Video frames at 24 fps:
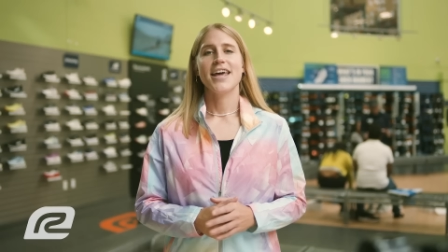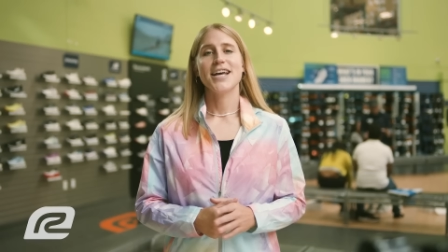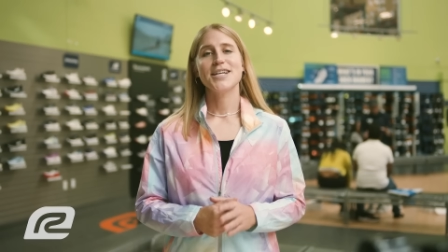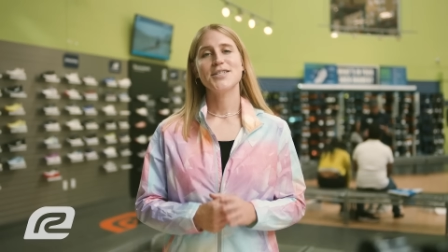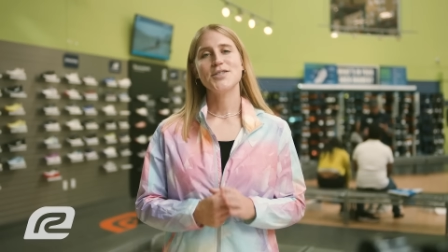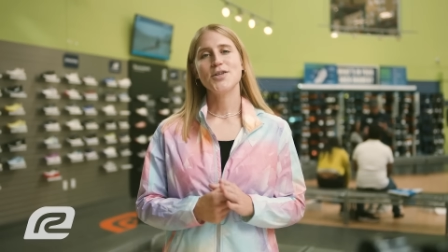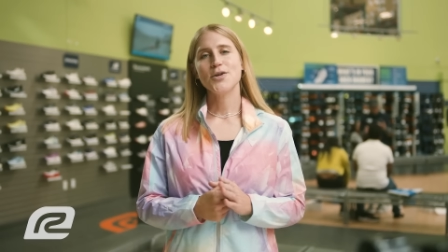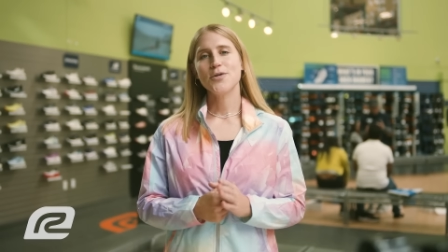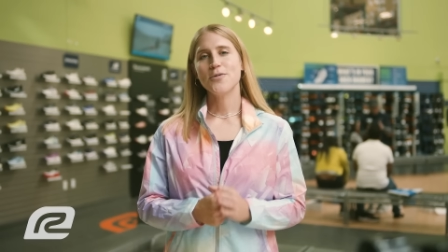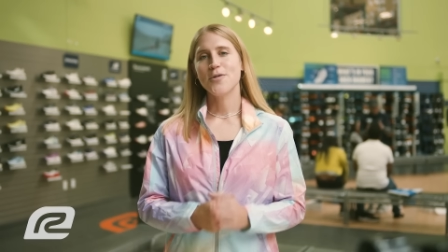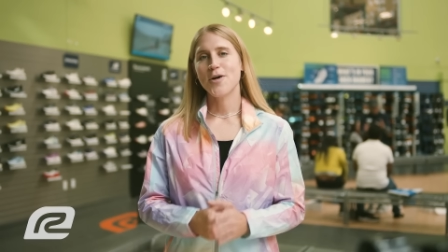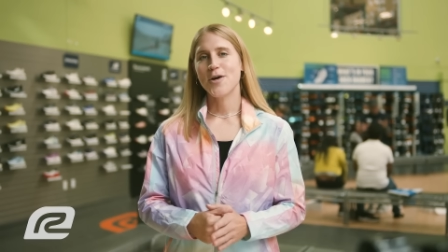
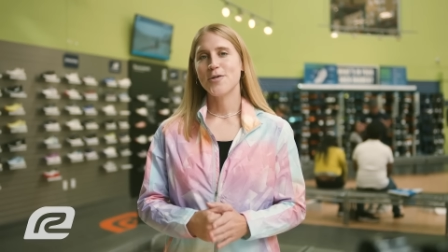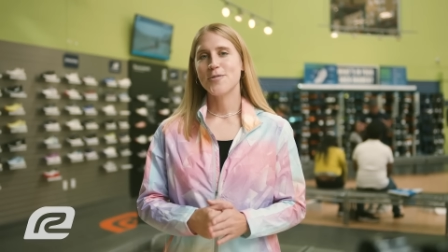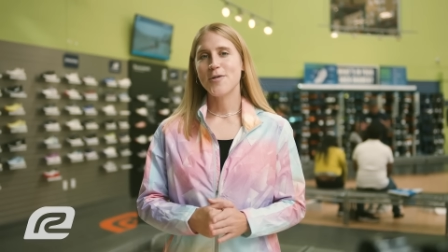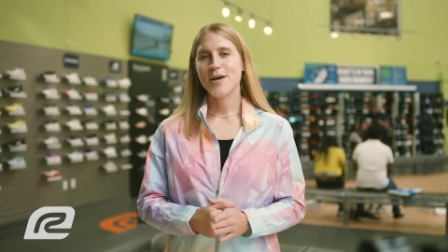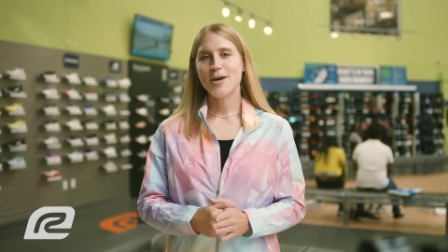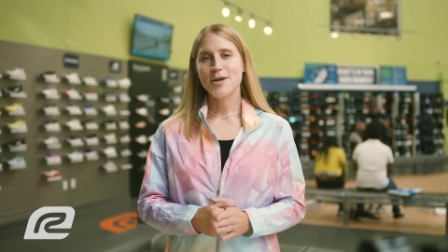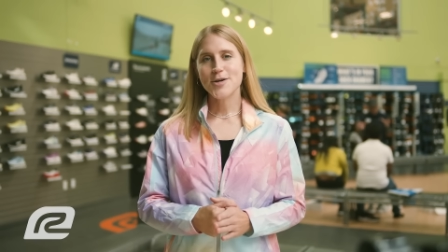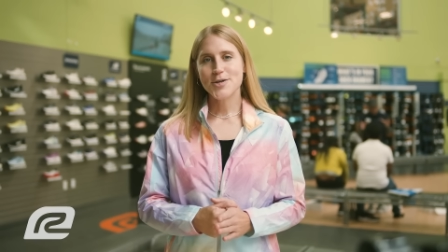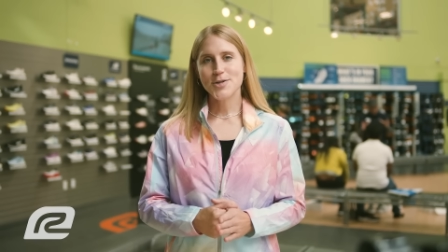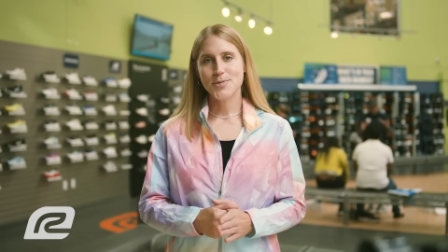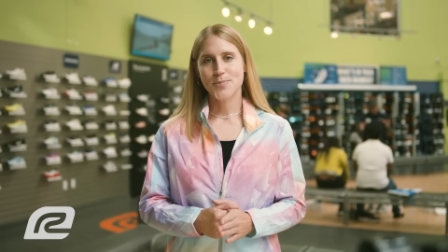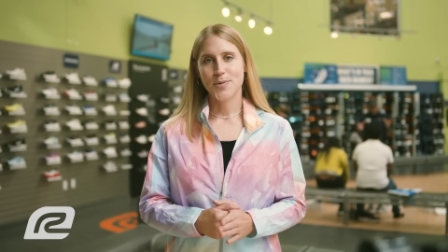Thanks to
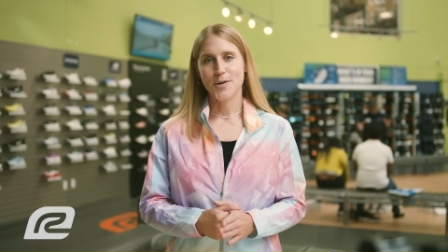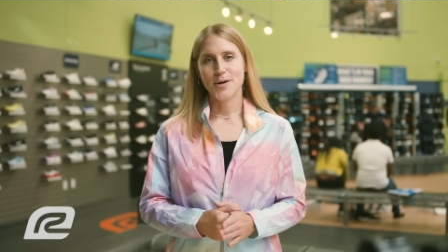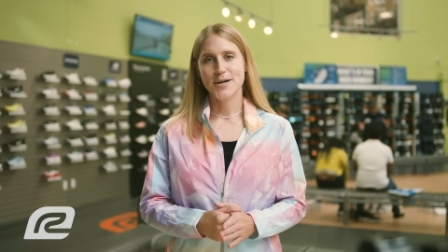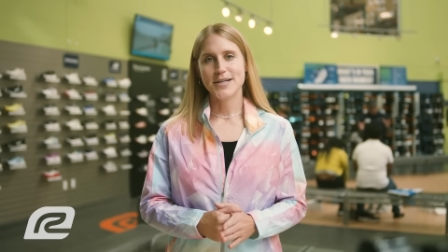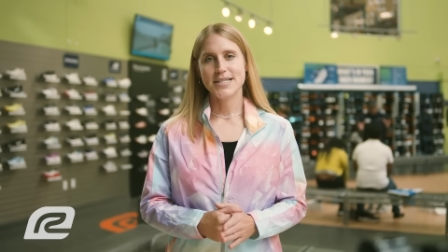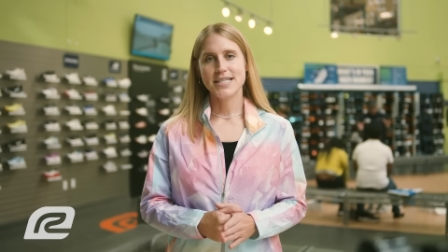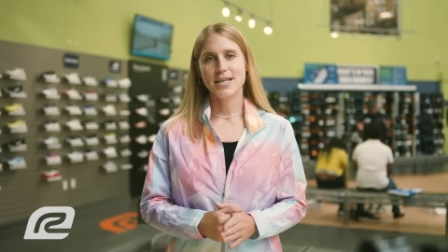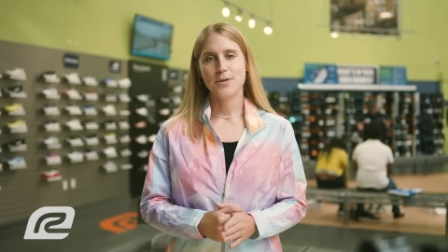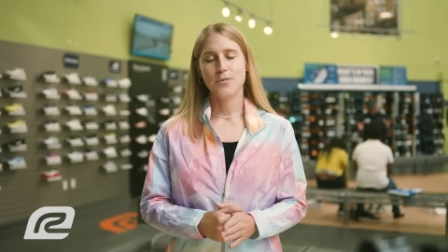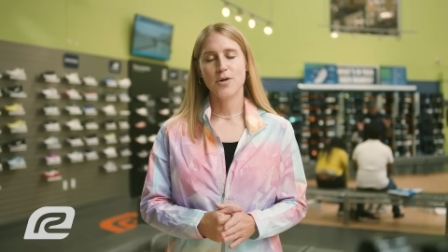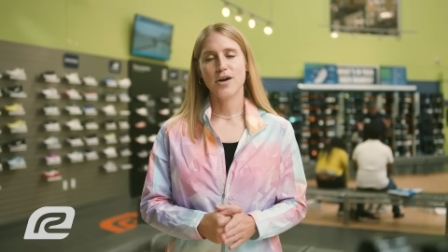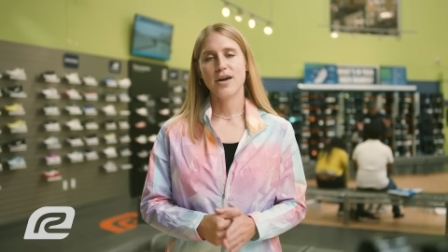Roadrunner
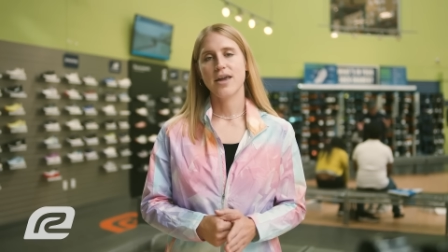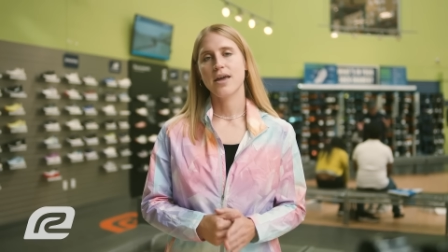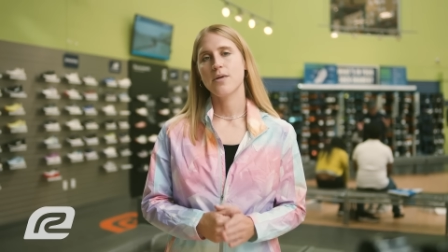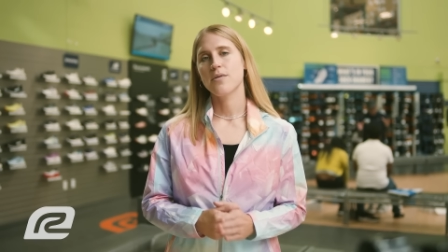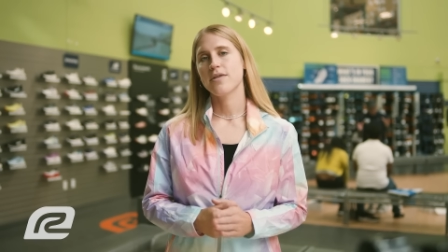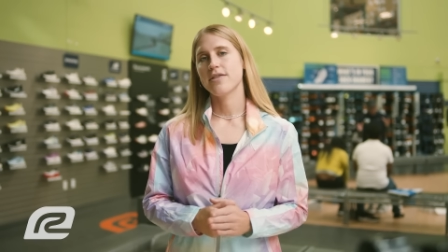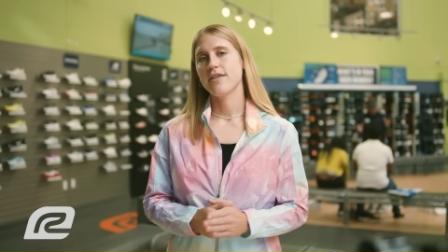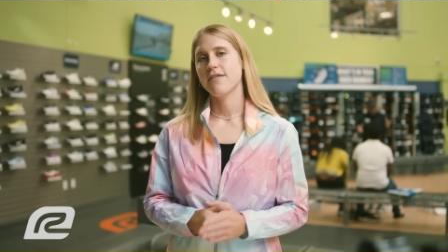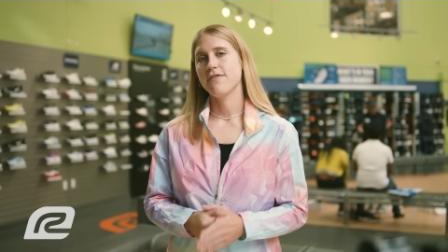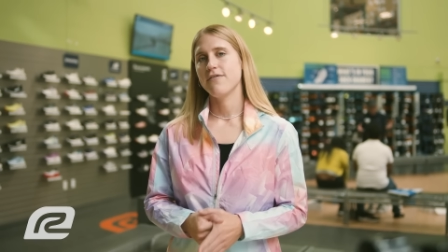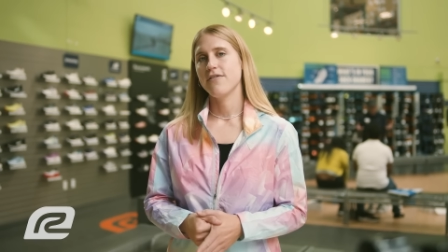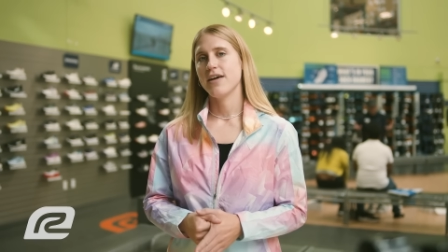Sports and working
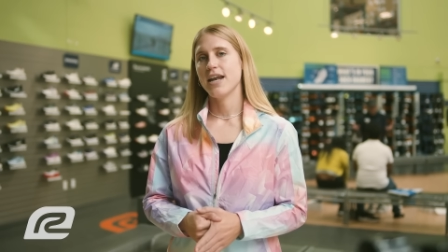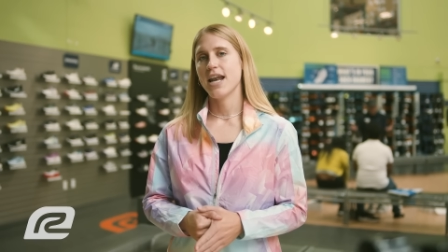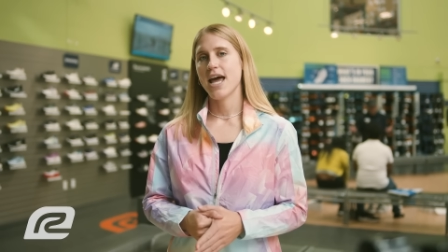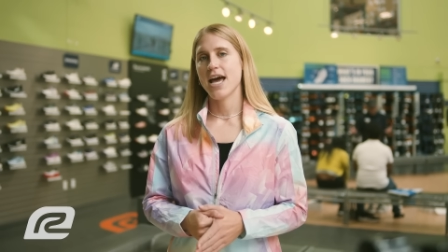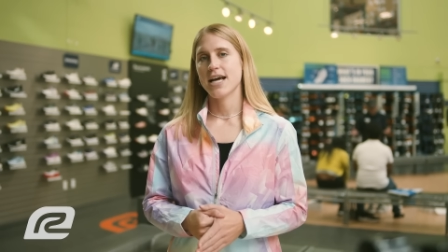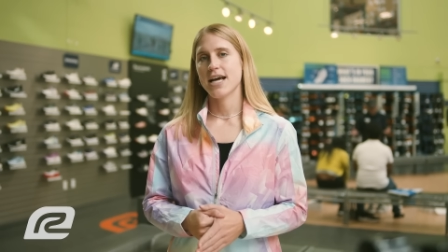with the fit